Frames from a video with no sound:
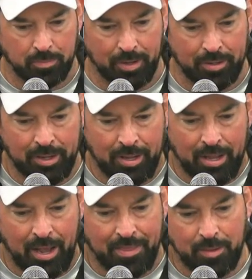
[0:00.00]
But
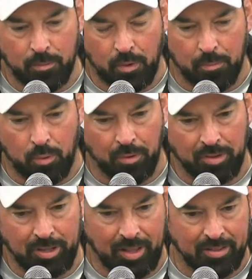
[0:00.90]
I think more
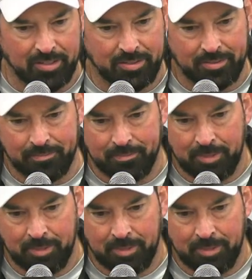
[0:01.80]
importantly, like this